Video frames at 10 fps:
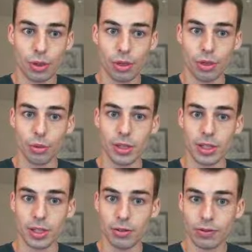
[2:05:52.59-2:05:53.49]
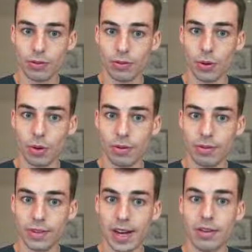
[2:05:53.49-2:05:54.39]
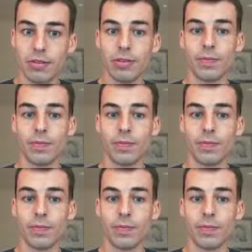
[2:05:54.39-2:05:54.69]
3, 4, 5.